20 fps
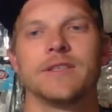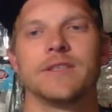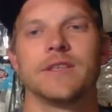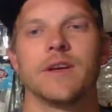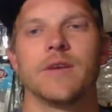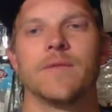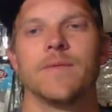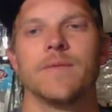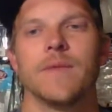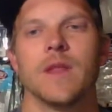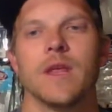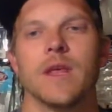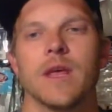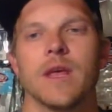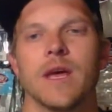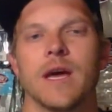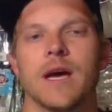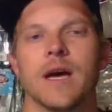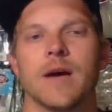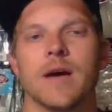so
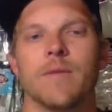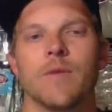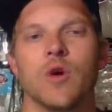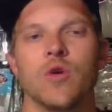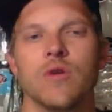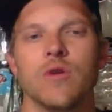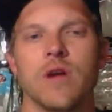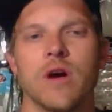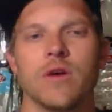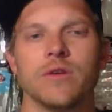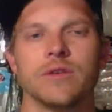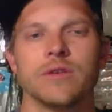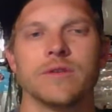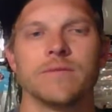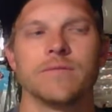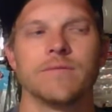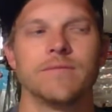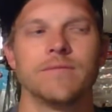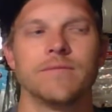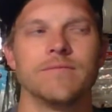um, who knows?